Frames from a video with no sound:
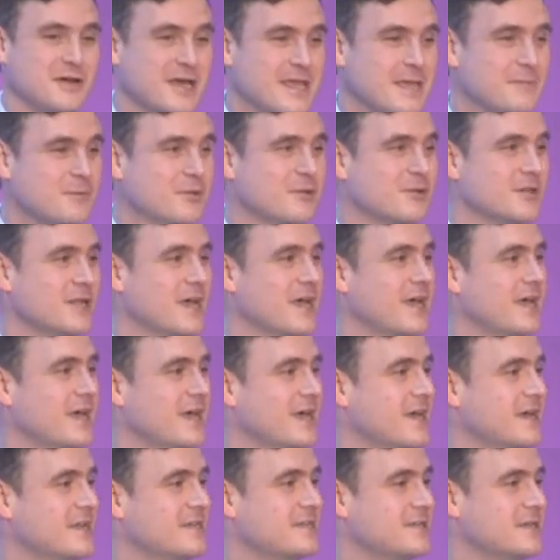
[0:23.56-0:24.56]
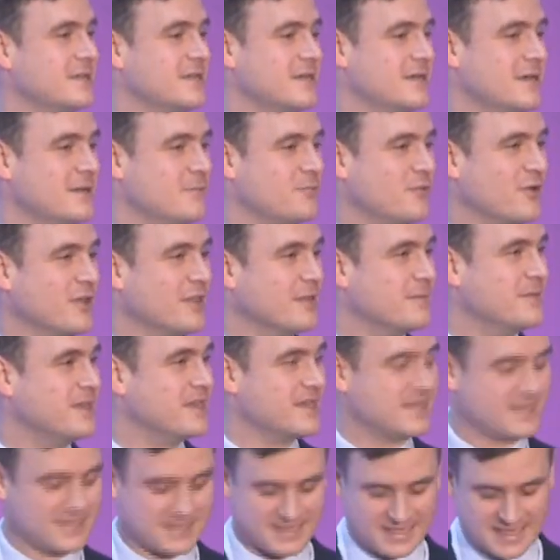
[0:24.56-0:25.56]
not able to bring them
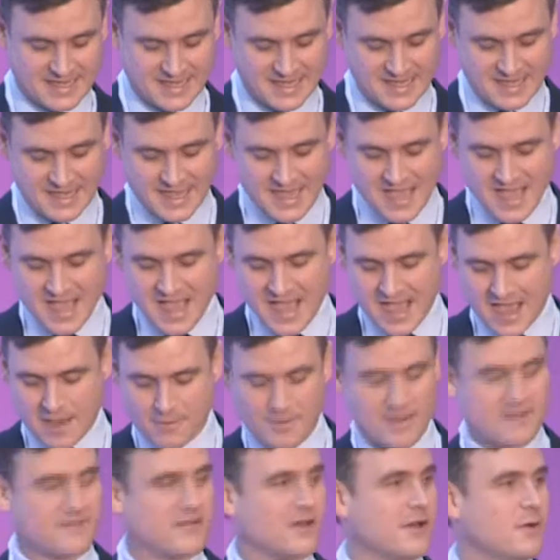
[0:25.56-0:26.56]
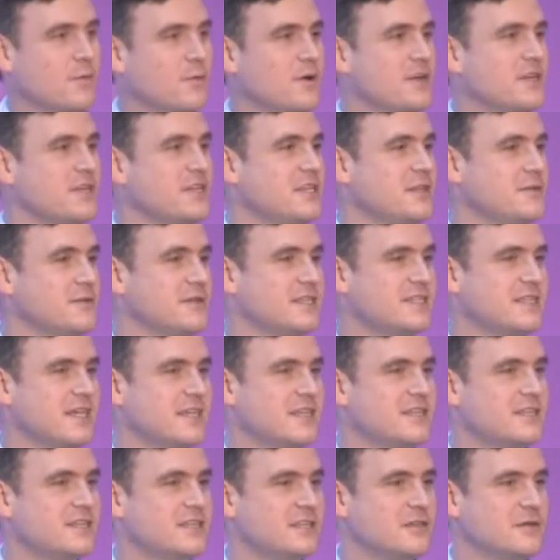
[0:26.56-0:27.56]
here today. However, what I do
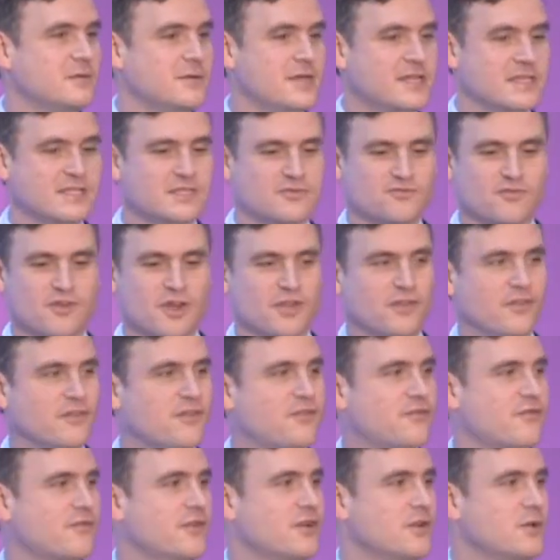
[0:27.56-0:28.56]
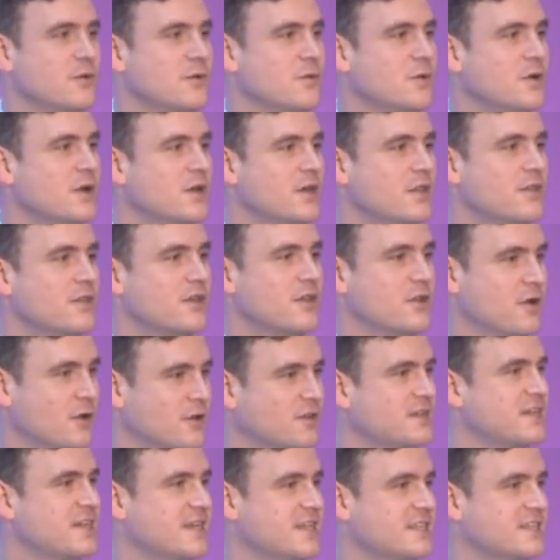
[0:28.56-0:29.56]
intend to do is run through the
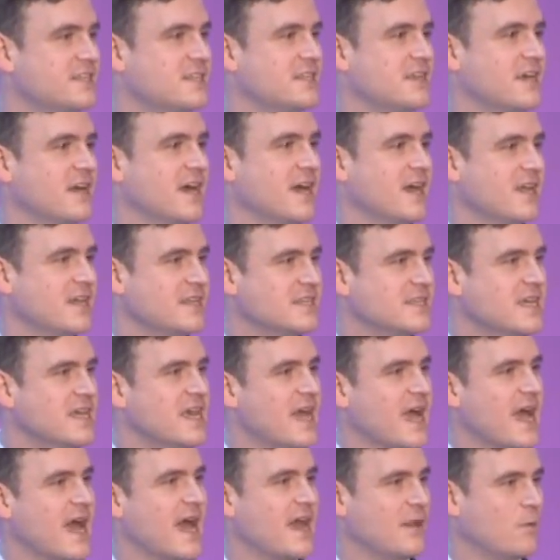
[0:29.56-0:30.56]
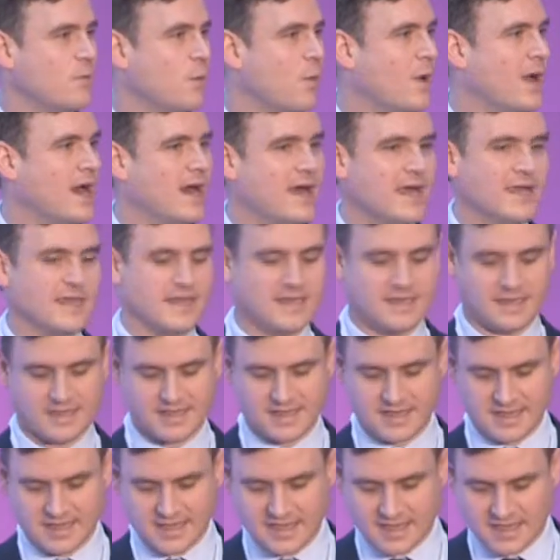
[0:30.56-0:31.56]
contents of the guide and why
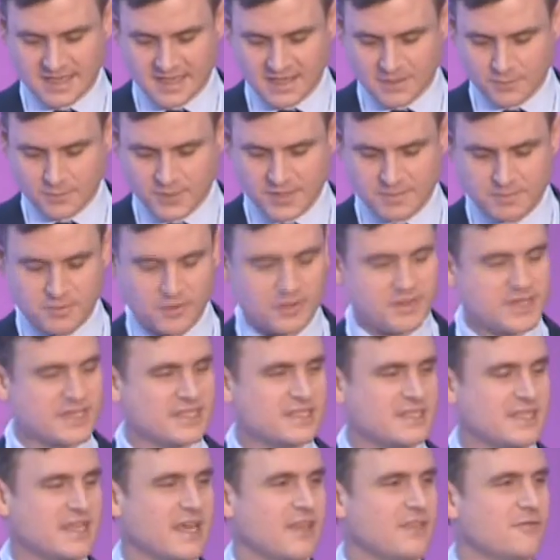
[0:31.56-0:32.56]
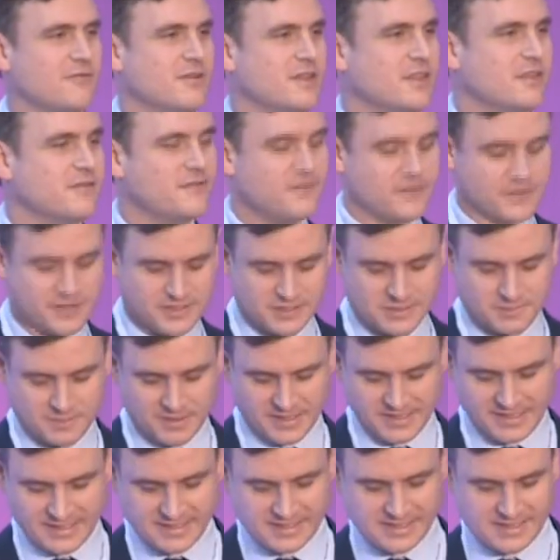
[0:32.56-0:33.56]
we put this together in the first
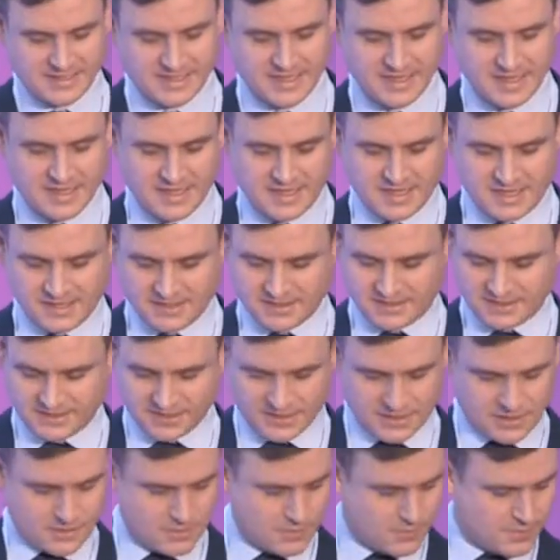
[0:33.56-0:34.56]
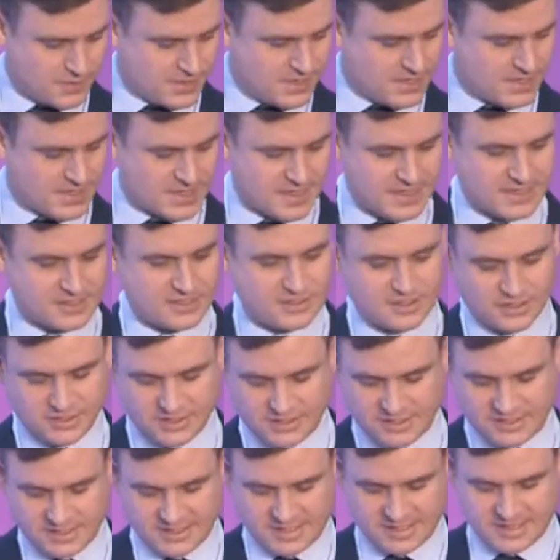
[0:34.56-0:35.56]
place. So,
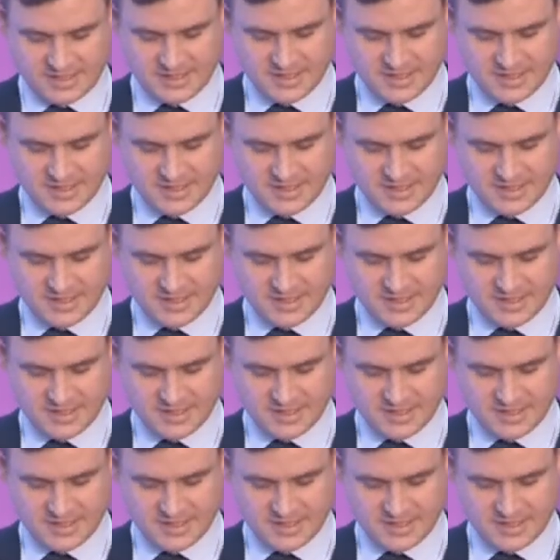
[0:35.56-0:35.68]
just